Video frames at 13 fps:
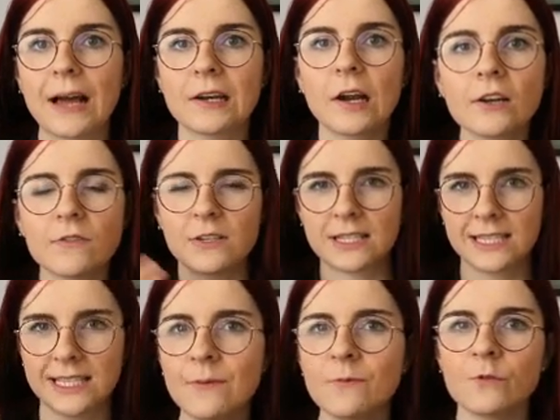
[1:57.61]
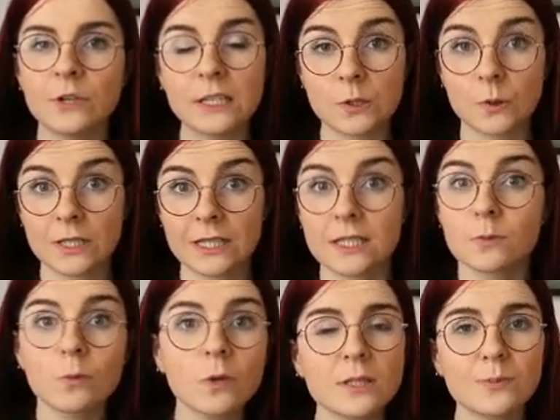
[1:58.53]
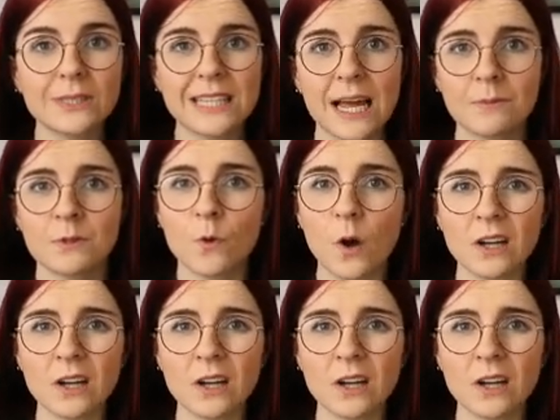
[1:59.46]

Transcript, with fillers: a lot of the same resources multiple times for